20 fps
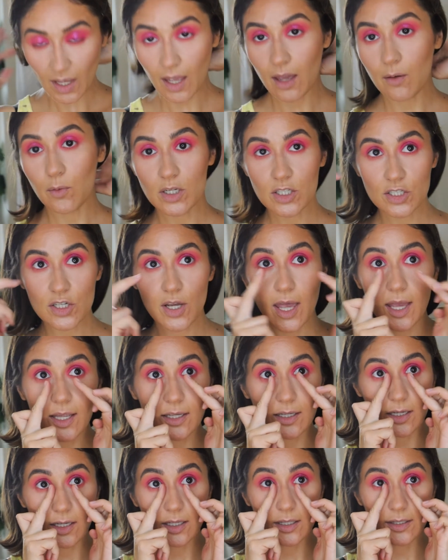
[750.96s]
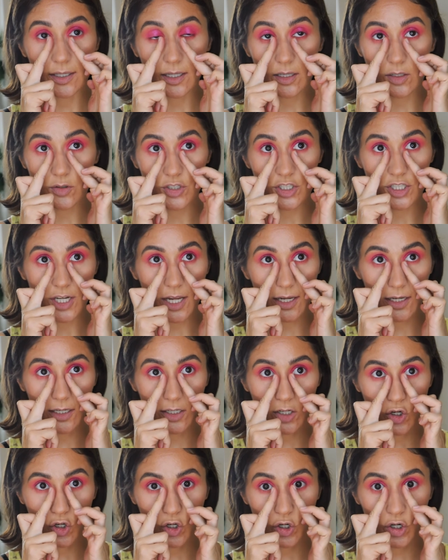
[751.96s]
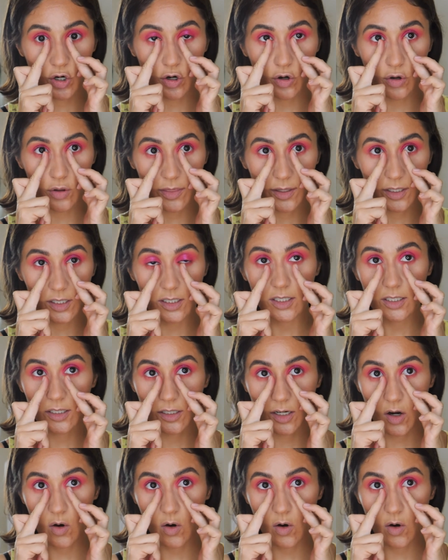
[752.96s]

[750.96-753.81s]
I want to add a yellow shade on the inner